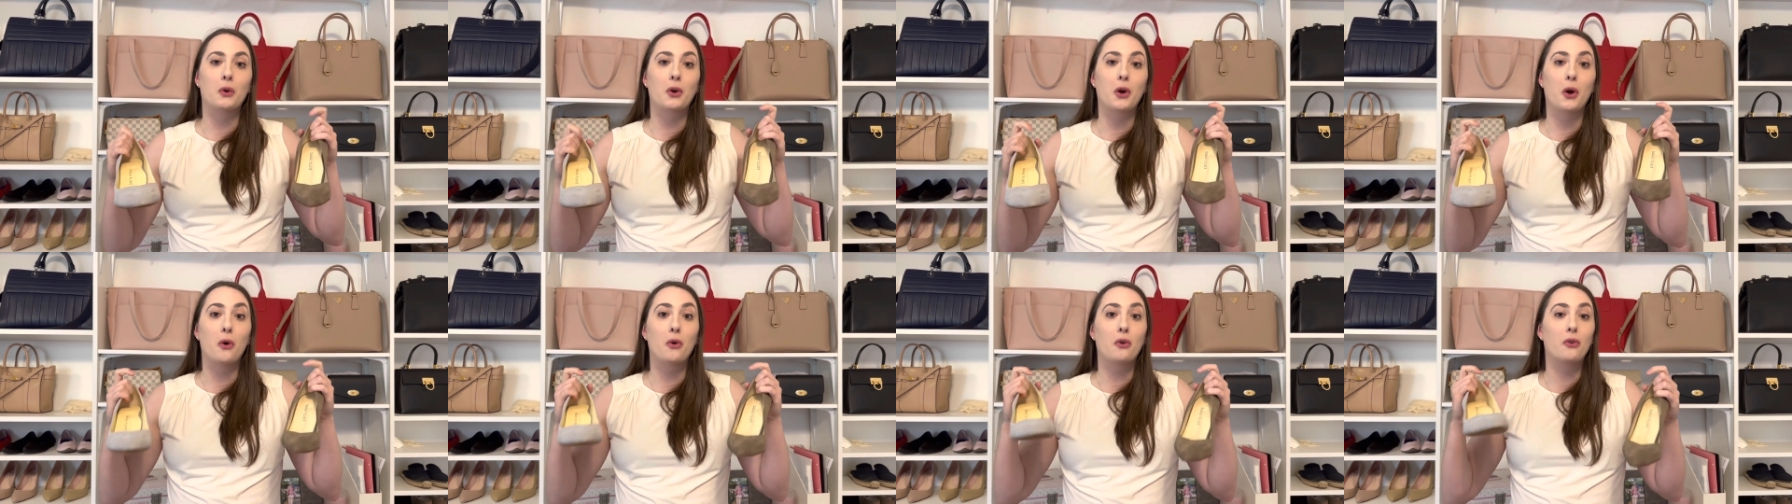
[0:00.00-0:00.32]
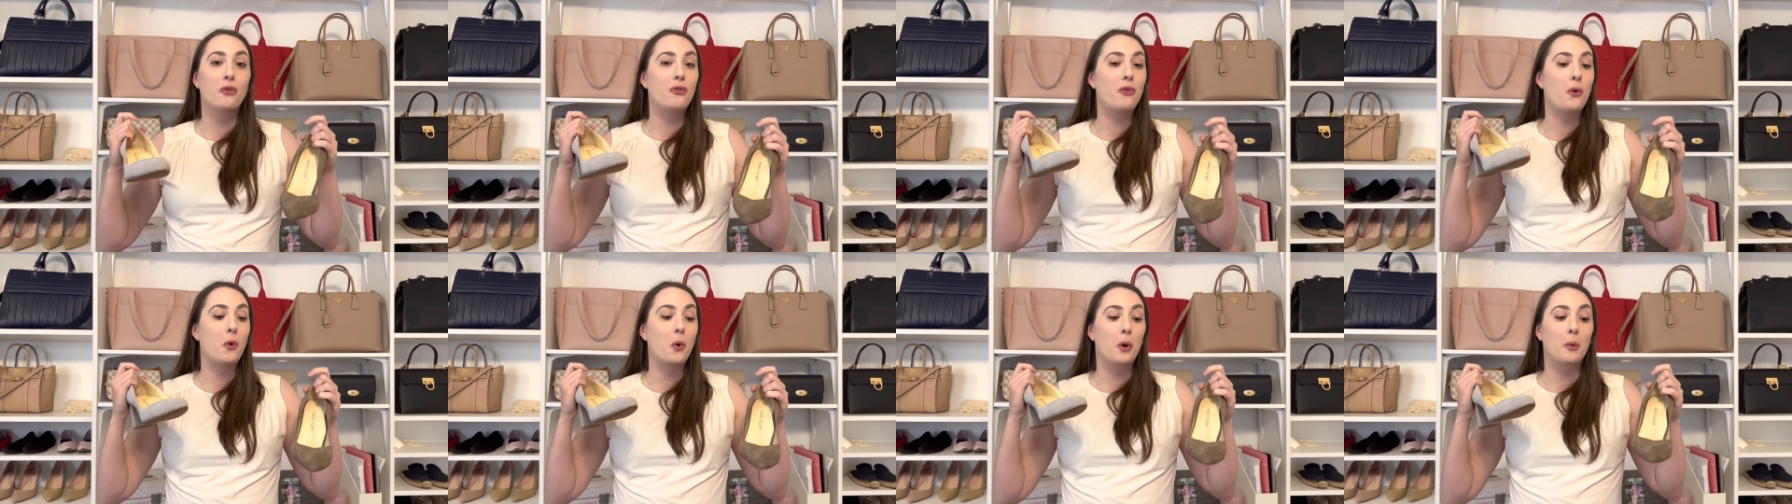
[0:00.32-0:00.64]
code
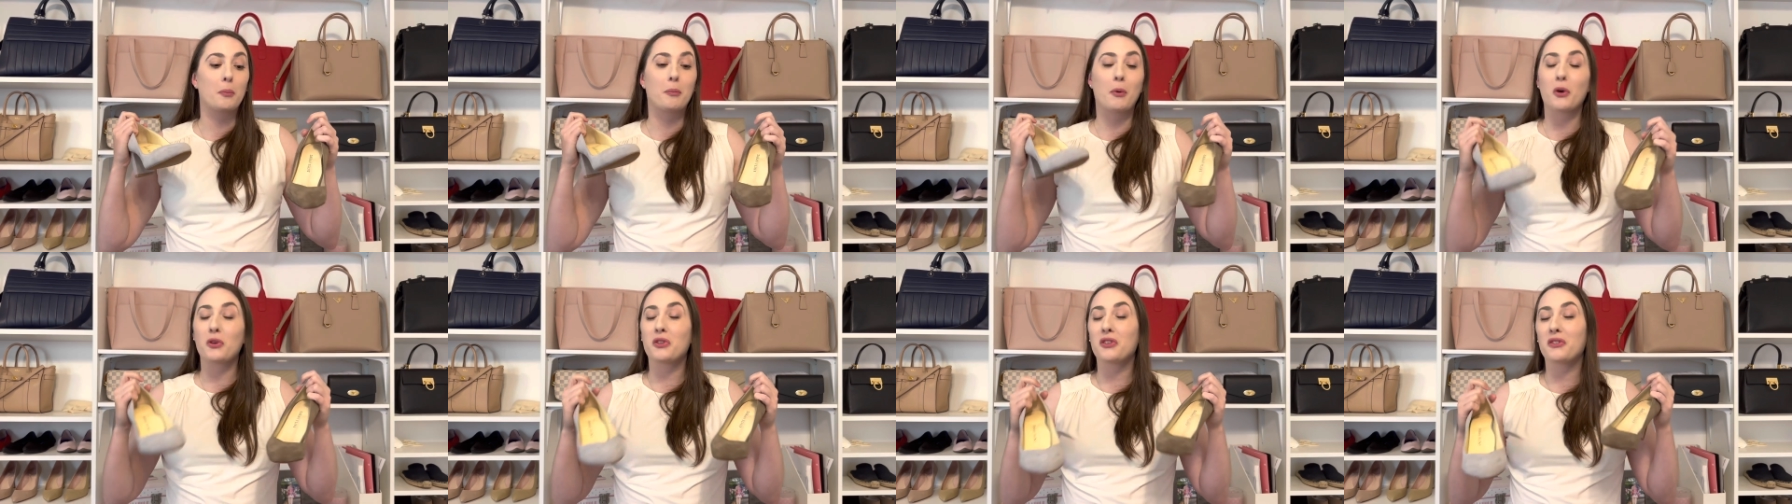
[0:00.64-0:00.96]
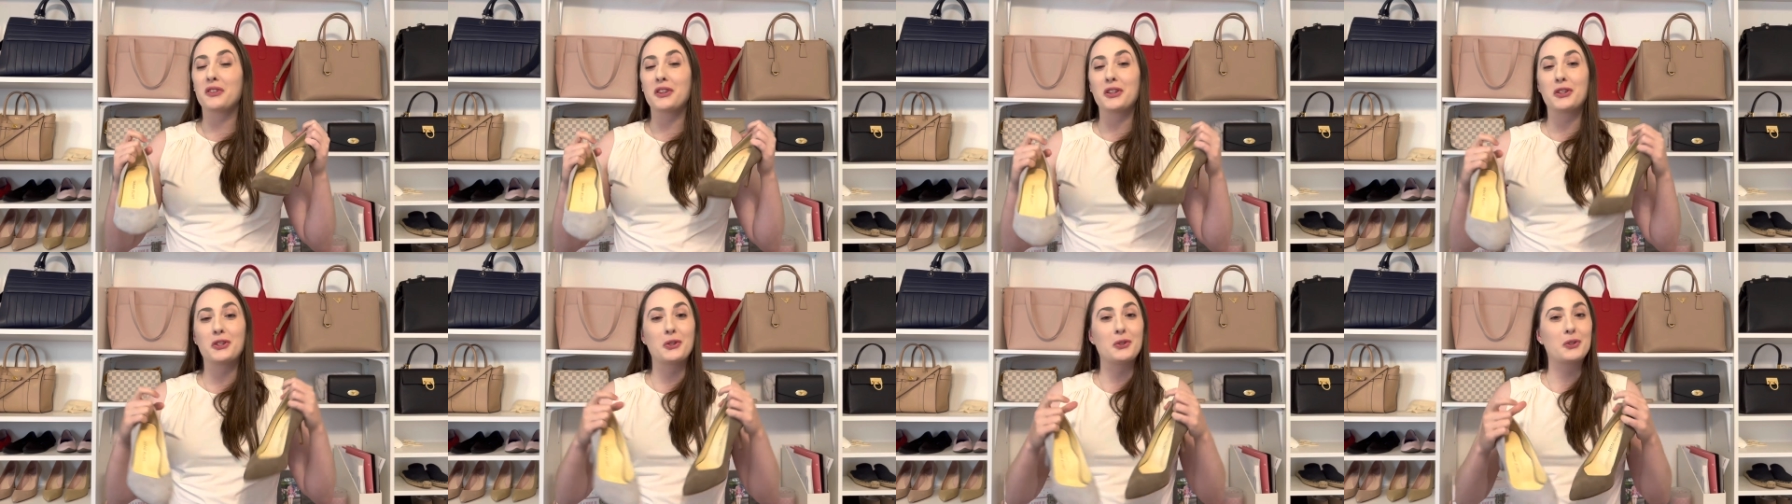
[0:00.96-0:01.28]
for both of
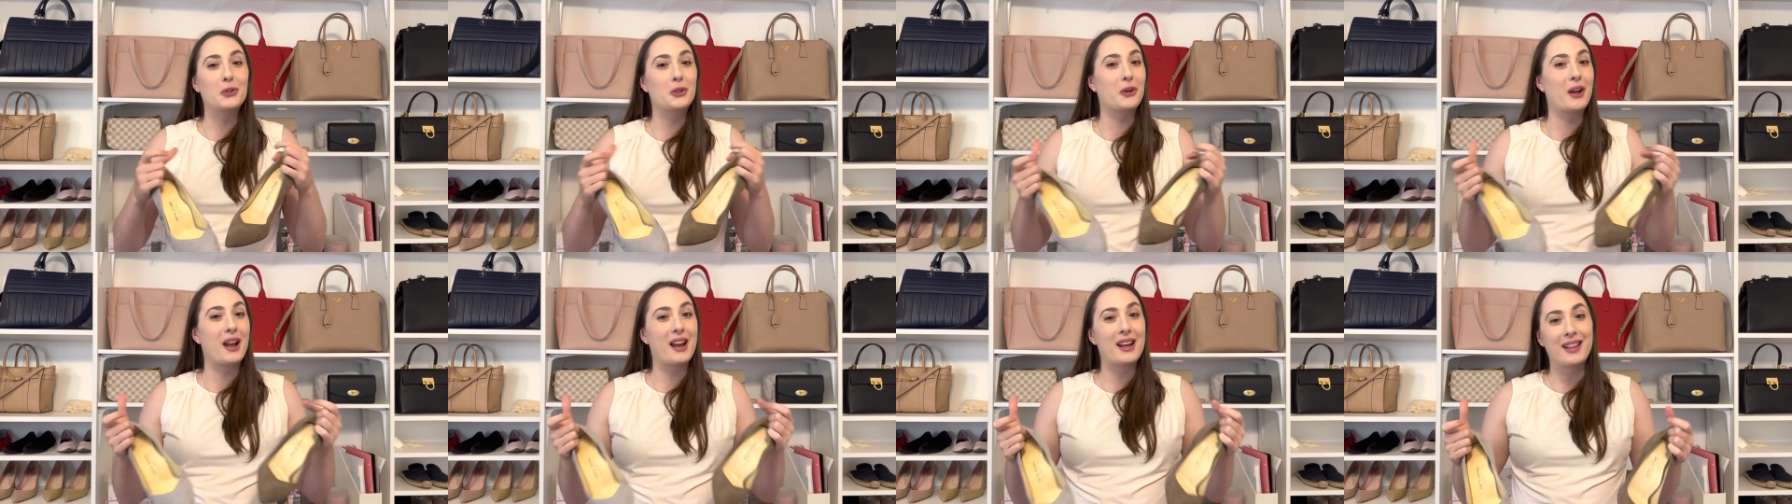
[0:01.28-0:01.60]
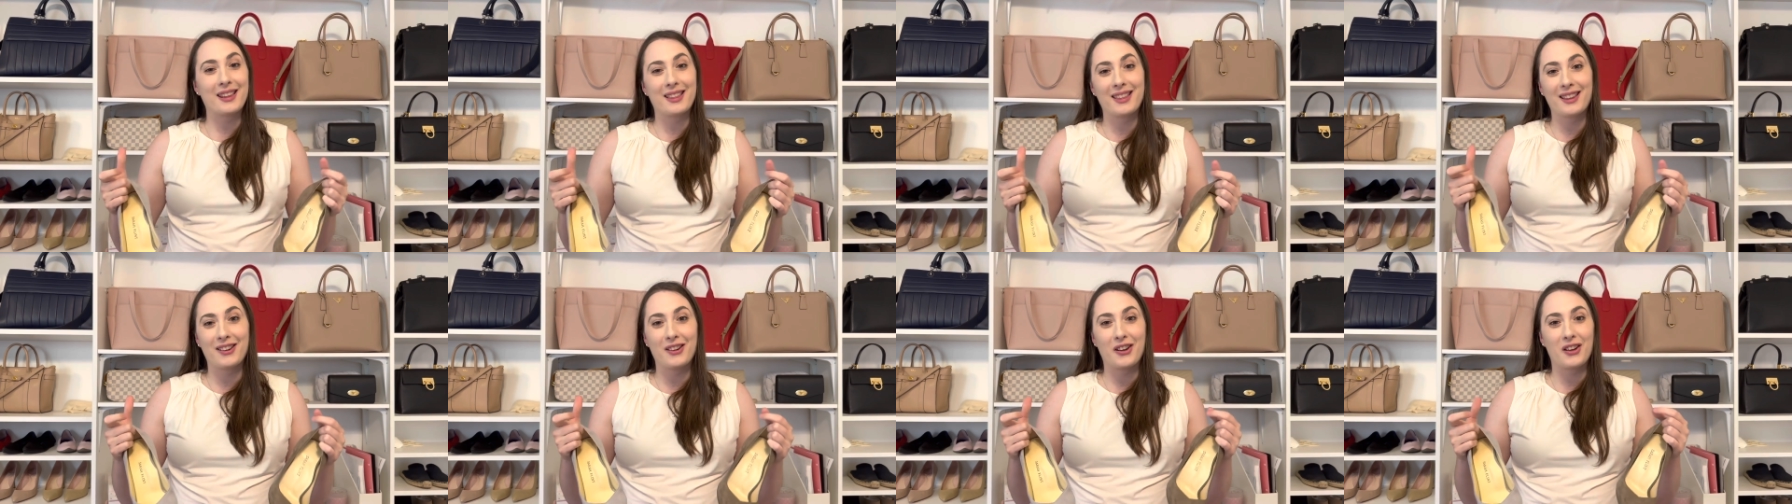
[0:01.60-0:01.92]
these shoes or
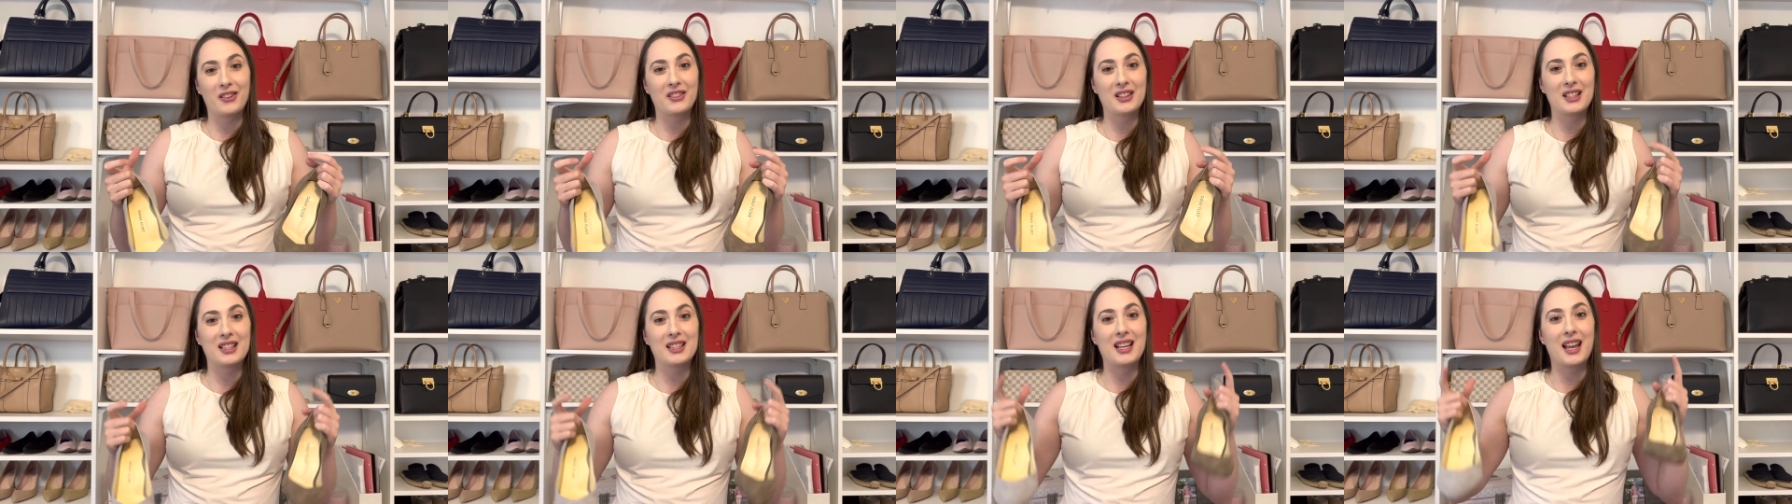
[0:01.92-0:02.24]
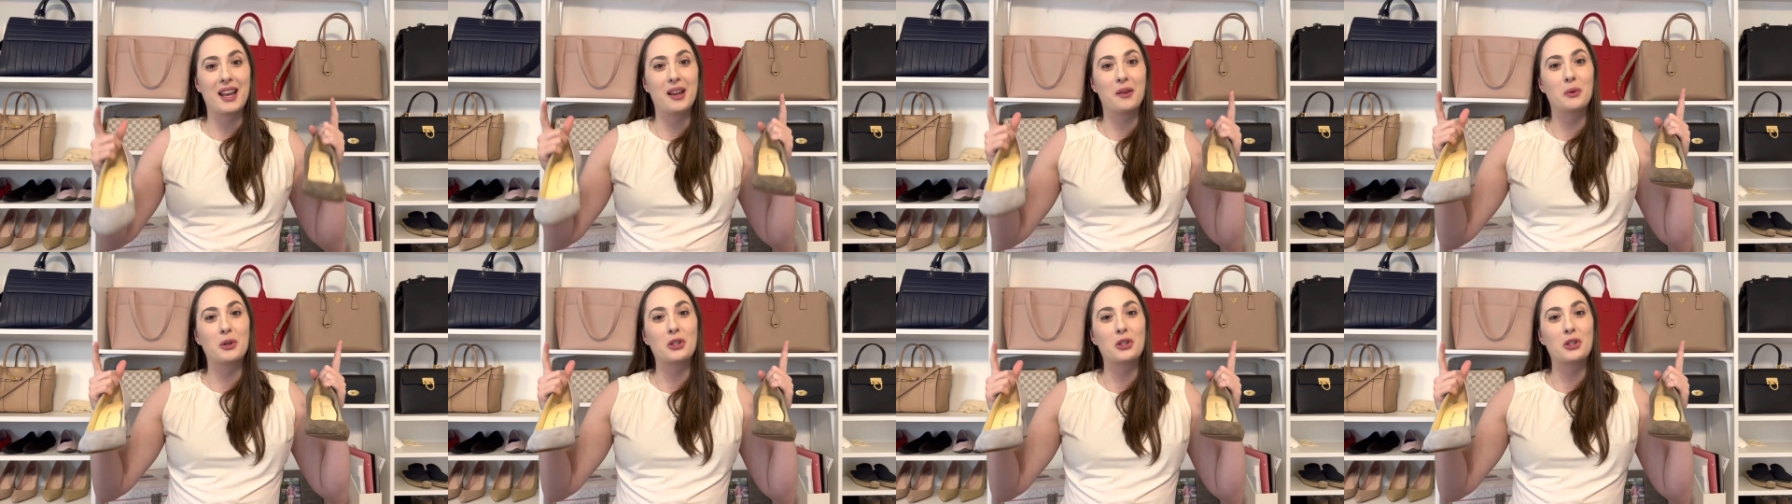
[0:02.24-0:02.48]
anything on the site,